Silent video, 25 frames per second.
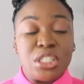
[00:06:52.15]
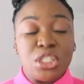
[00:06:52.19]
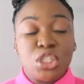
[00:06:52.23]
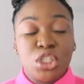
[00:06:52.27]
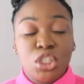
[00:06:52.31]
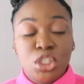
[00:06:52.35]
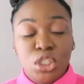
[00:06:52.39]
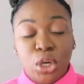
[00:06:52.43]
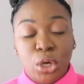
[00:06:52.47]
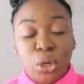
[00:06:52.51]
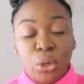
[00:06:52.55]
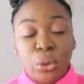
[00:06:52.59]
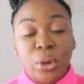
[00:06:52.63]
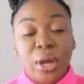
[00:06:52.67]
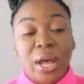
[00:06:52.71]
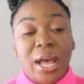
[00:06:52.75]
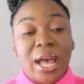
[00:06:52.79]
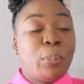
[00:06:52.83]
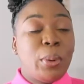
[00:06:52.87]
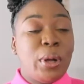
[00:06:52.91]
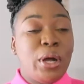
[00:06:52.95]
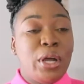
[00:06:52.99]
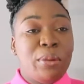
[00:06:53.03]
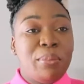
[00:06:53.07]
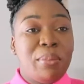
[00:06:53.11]
So
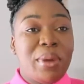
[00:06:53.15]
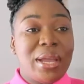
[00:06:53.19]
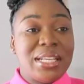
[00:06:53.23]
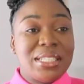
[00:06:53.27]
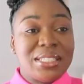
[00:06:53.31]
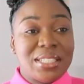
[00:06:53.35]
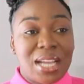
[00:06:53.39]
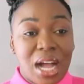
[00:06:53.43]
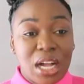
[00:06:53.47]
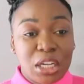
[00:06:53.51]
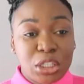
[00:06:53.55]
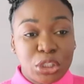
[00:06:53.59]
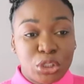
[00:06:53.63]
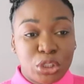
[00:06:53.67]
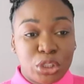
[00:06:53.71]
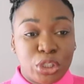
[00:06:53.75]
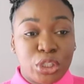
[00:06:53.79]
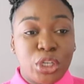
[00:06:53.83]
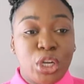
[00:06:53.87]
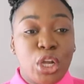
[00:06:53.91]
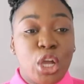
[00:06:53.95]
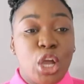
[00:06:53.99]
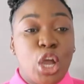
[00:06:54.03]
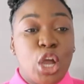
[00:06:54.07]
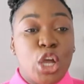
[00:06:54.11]
upon my
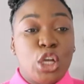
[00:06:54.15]
doctor